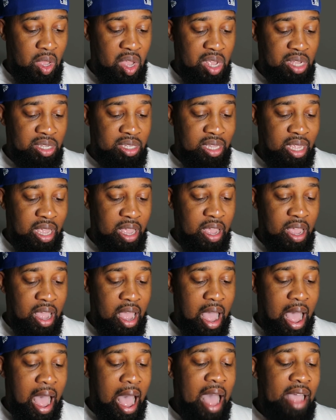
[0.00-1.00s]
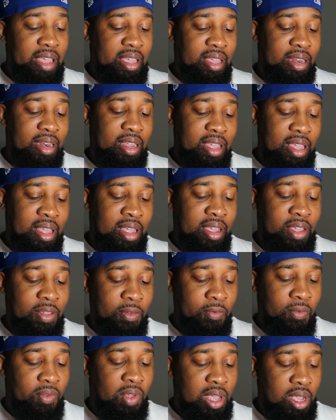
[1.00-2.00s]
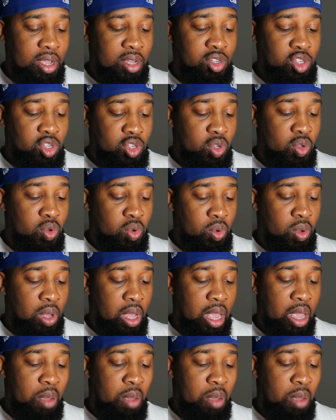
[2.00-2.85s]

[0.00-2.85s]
He said, I can inconvenience you